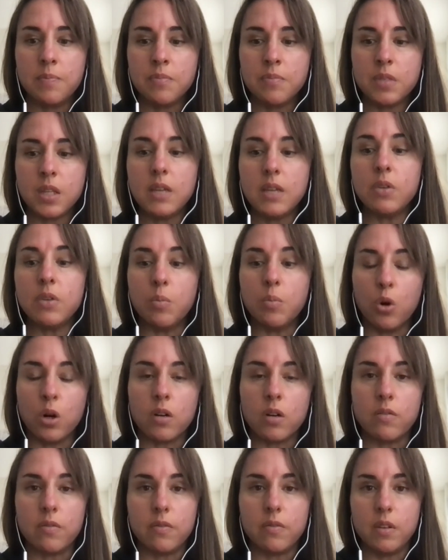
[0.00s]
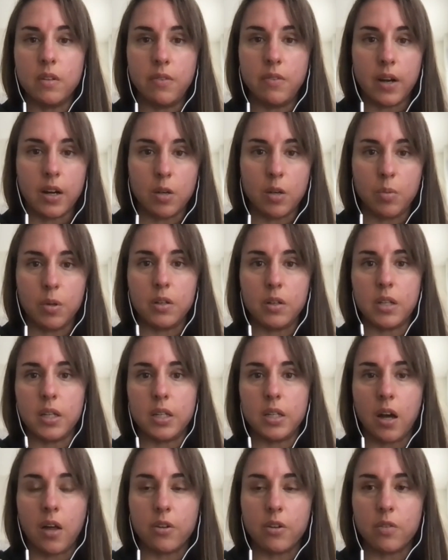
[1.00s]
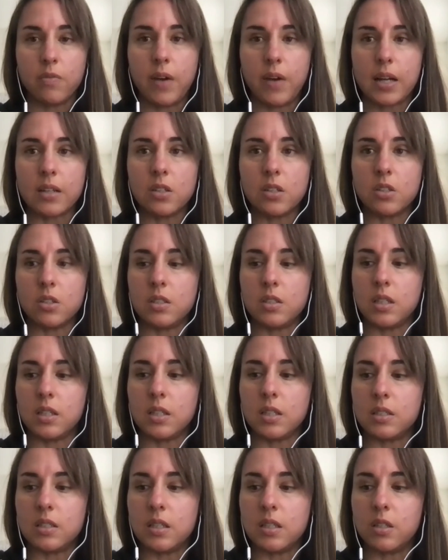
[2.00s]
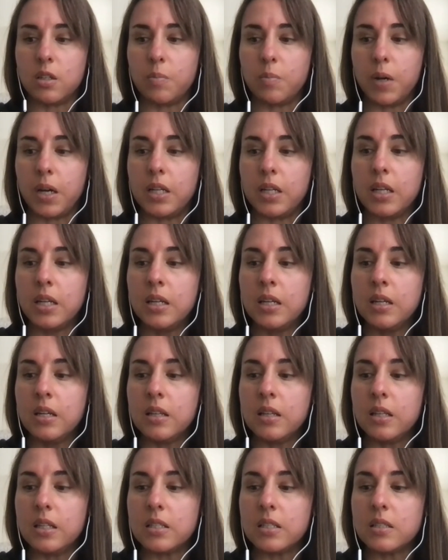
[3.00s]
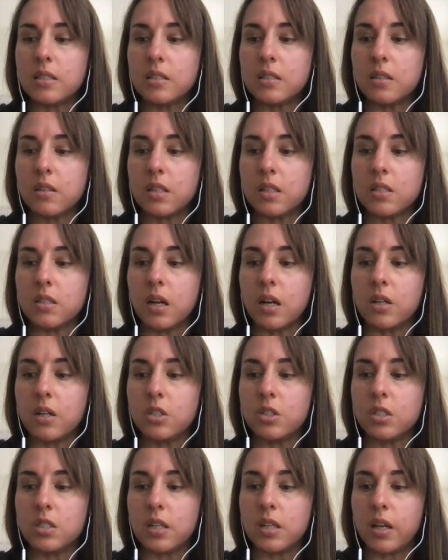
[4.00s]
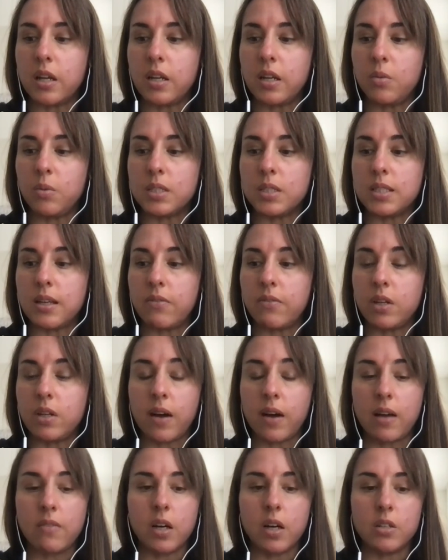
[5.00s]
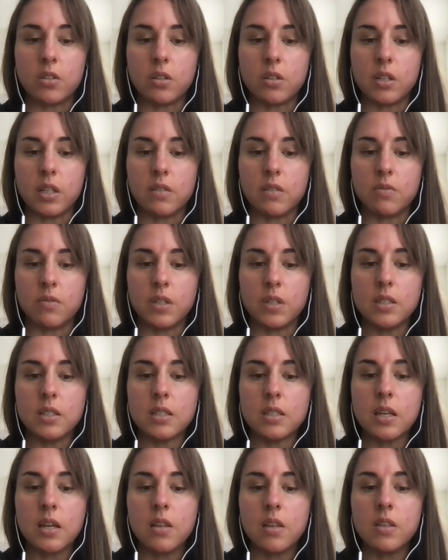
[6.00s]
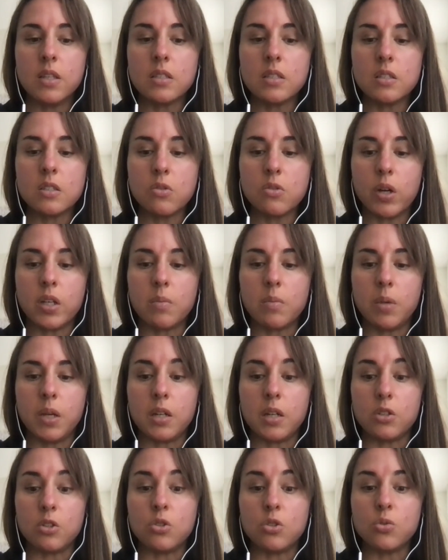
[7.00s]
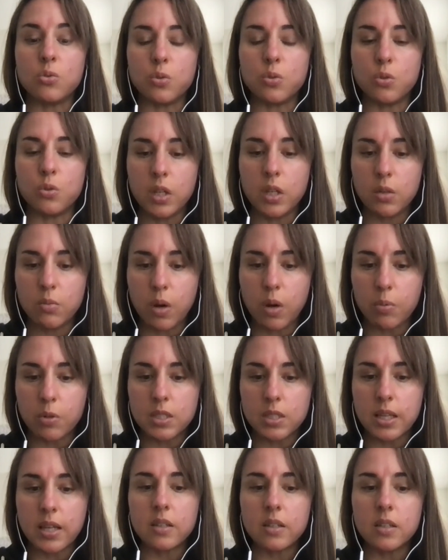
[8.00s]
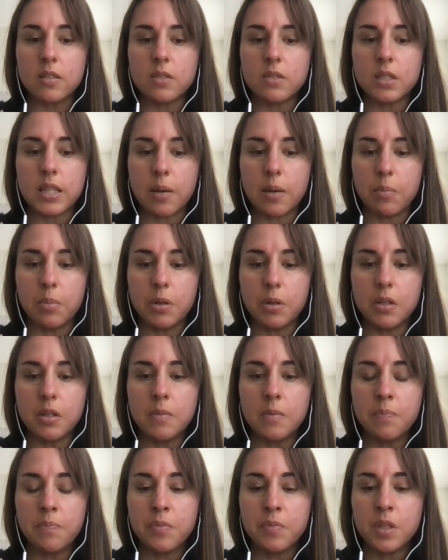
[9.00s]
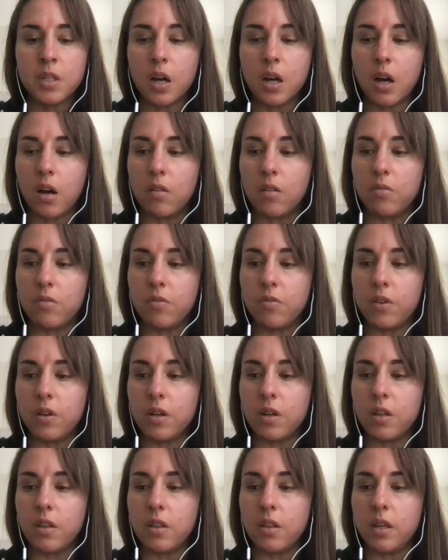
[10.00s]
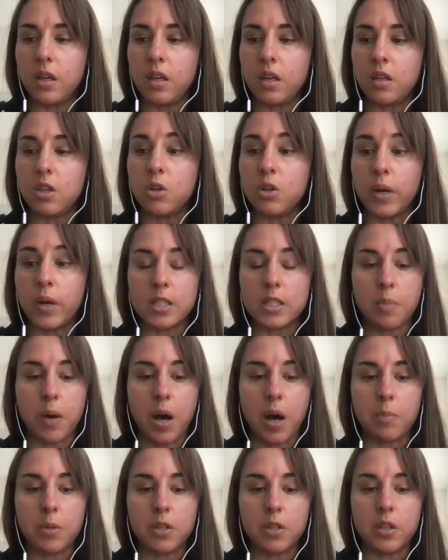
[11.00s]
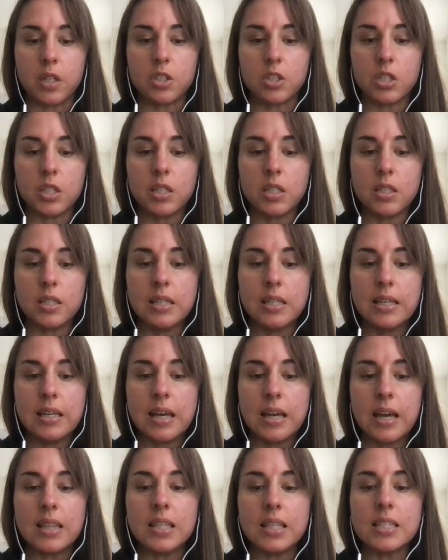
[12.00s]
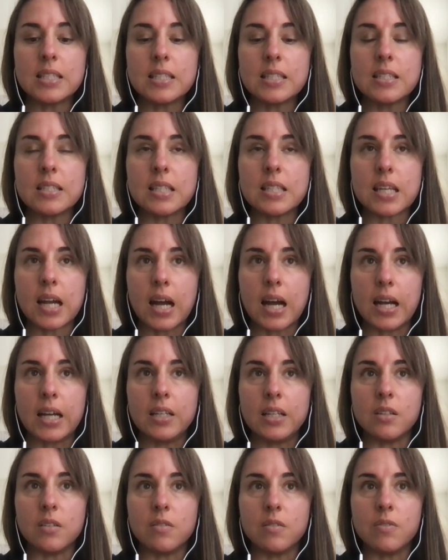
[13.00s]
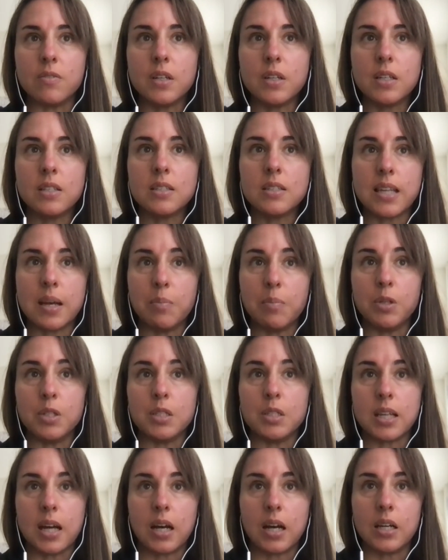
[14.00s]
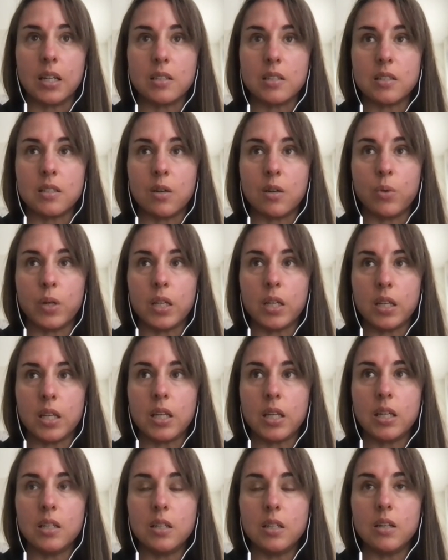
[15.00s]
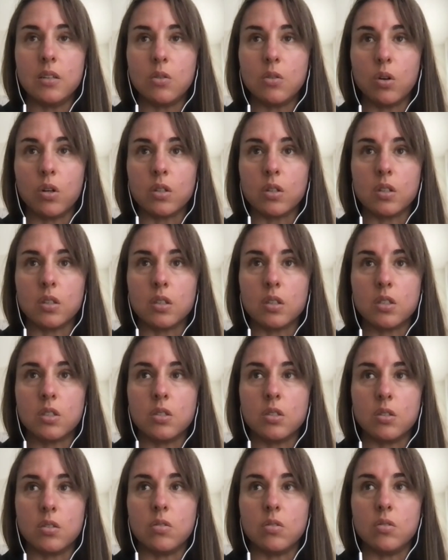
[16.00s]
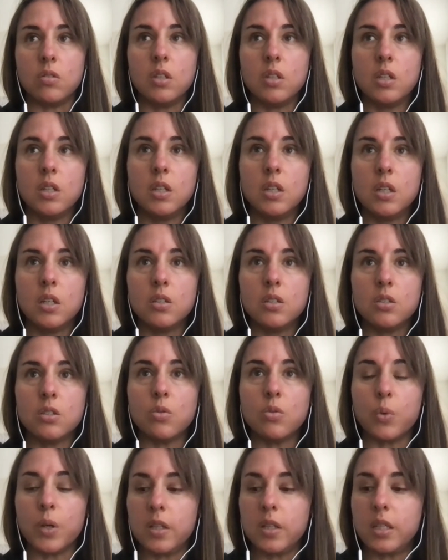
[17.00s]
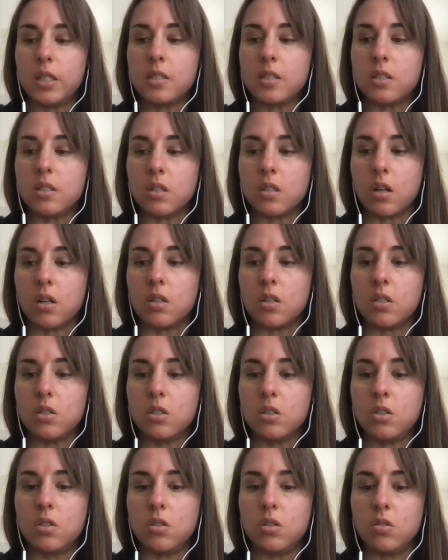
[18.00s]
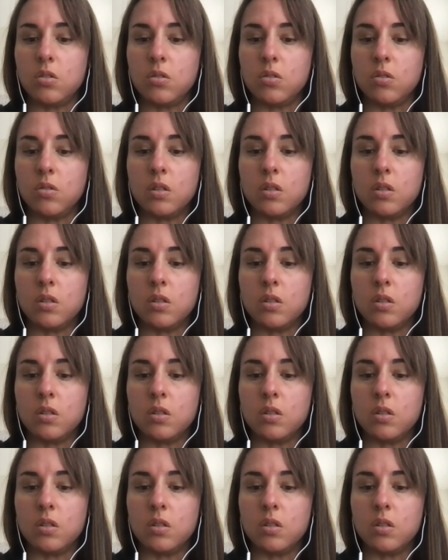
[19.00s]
even more variability and other factors to consider. But this large study with 7,500 infants, this is going to be a truly representative sample of the US population. And this is the kind of sample size that we need in order to really start to